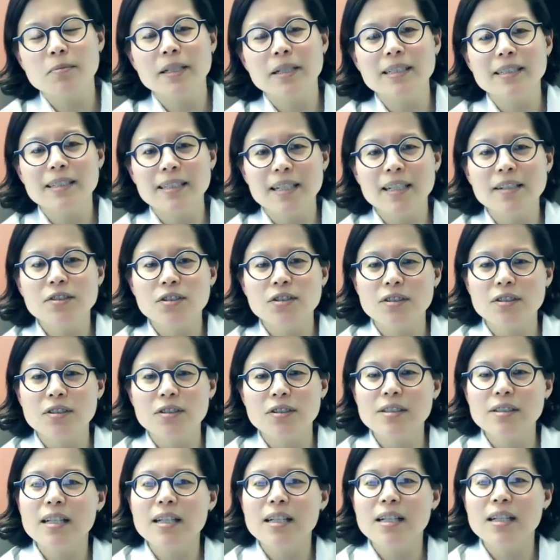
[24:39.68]

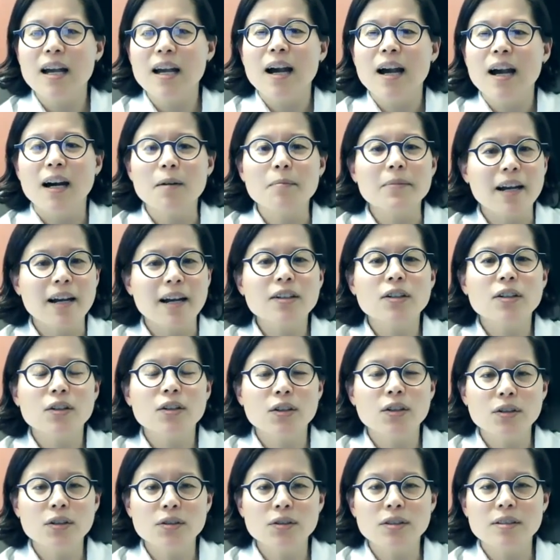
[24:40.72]
medications um, that
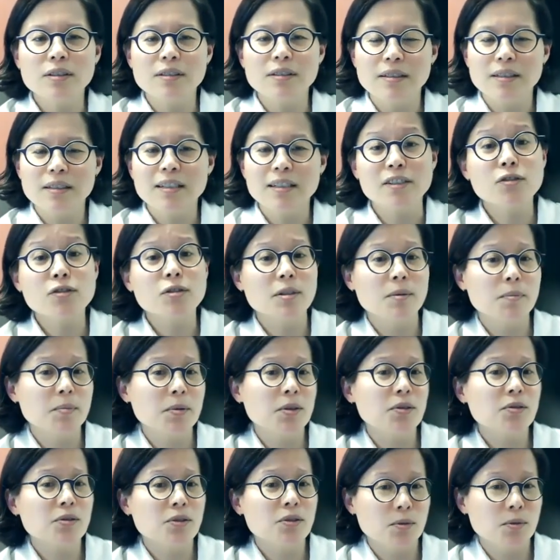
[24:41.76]
could
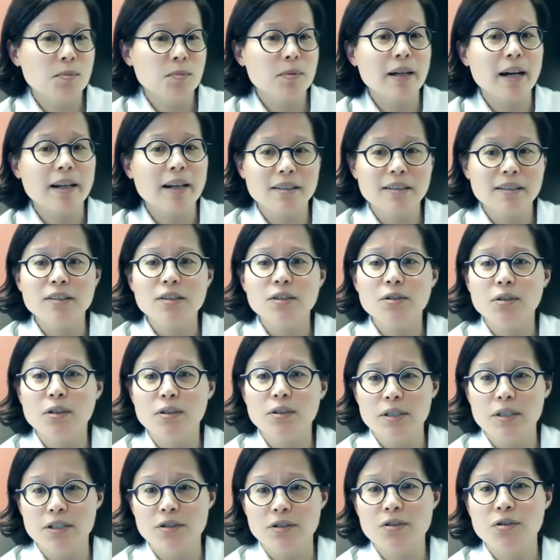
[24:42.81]
contribute to bladder
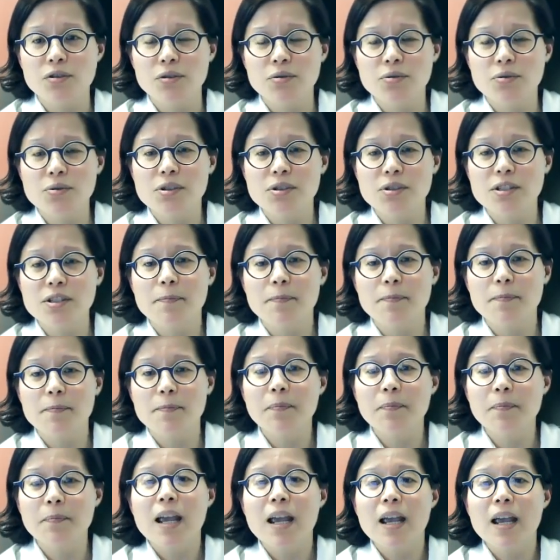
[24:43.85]
control issues.
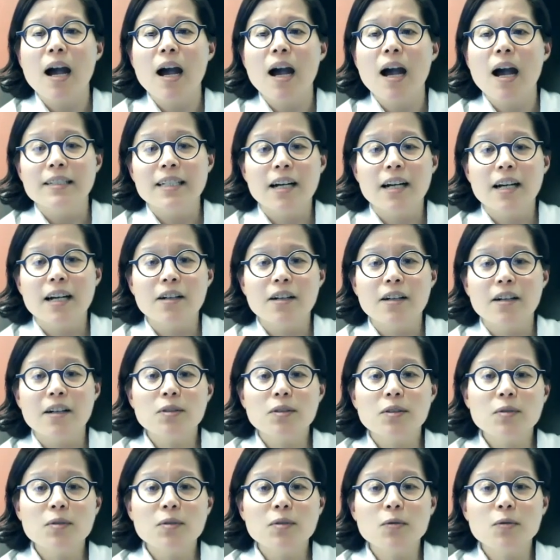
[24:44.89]
Now, the
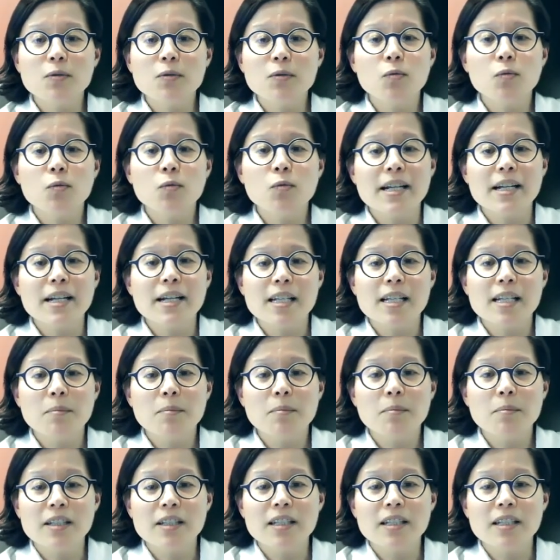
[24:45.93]
reason why some
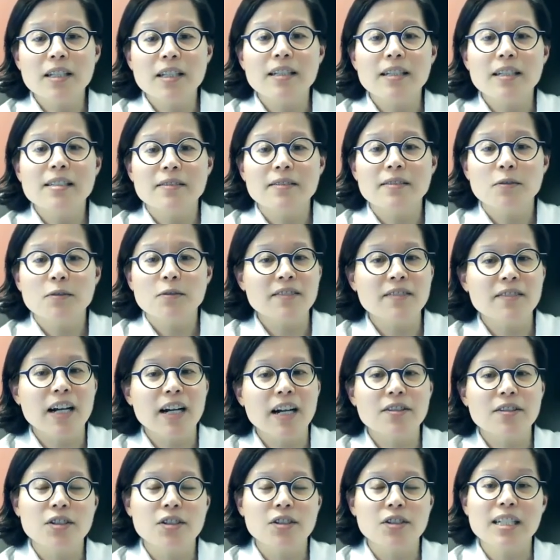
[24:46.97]
of these risk
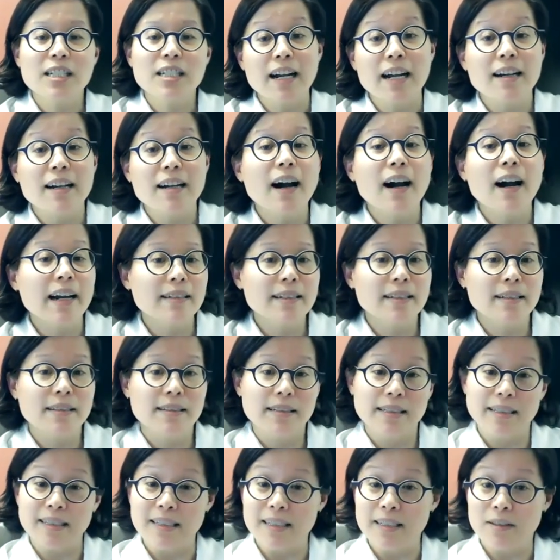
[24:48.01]
factors are
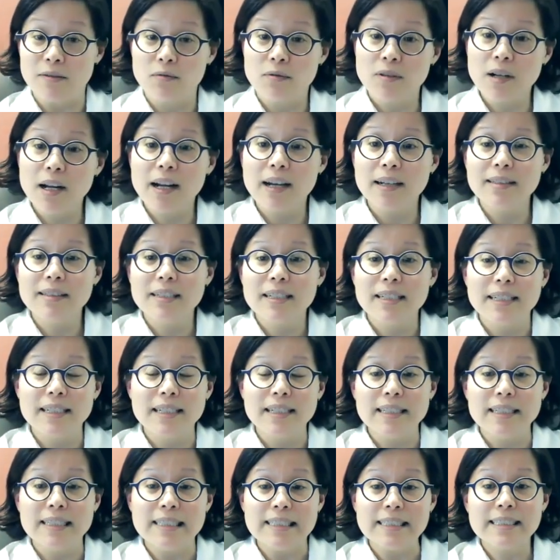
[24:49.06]
highlighted in red
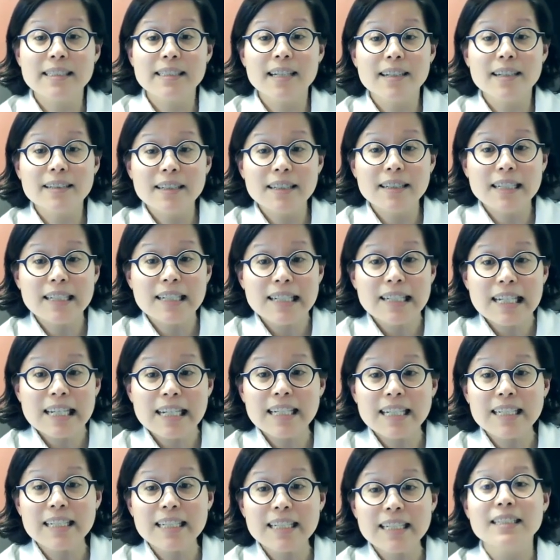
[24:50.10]
is that
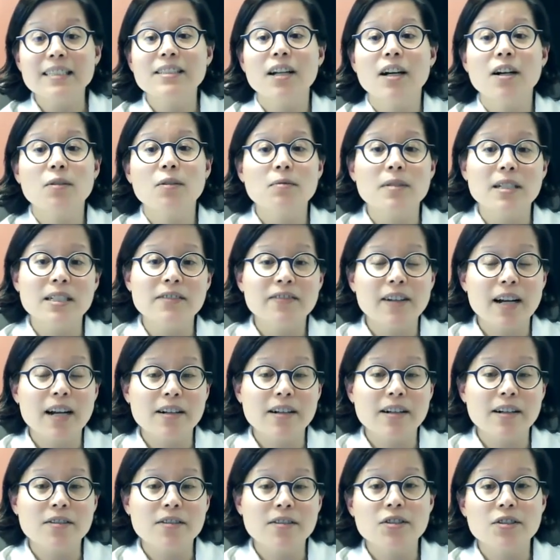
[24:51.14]
these are risk
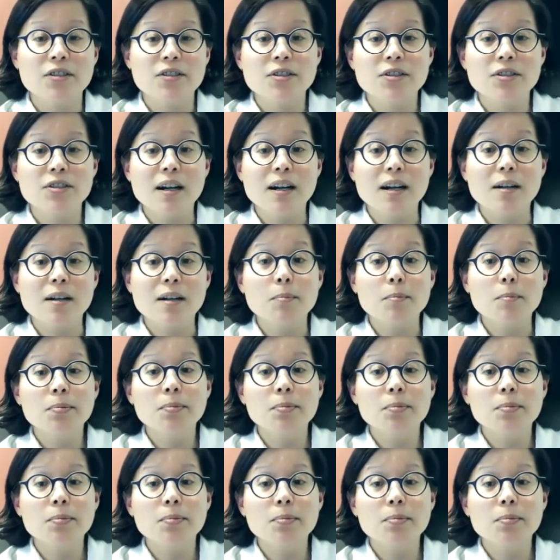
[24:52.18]
factors are